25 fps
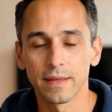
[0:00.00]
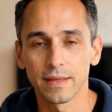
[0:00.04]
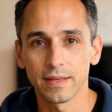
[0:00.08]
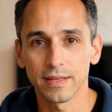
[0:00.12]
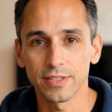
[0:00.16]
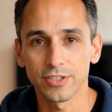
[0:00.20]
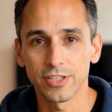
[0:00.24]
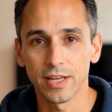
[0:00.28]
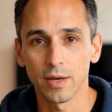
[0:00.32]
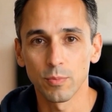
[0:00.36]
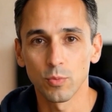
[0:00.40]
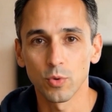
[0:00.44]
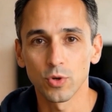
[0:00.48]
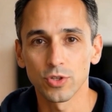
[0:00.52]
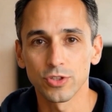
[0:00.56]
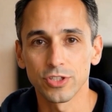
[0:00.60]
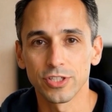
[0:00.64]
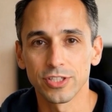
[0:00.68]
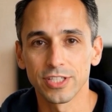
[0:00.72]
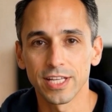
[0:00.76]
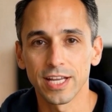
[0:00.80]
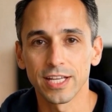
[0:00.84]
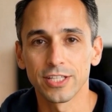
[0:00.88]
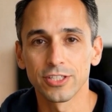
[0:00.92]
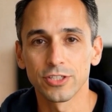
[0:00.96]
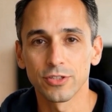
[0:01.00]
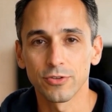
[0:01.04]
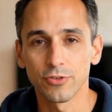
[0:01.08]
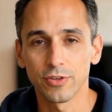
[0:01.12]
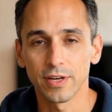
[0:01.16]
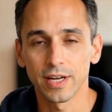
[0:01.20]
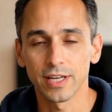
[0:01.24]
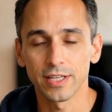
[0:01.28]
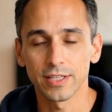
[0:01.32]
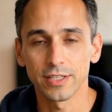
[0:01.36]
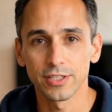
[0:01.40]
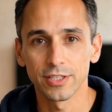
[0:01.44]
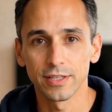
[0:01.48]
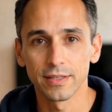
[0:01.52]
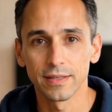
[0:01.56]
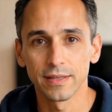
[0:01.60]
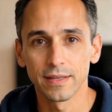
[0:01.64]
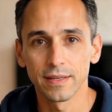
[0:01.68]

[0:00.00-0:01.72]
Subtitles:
Some want to text a friend.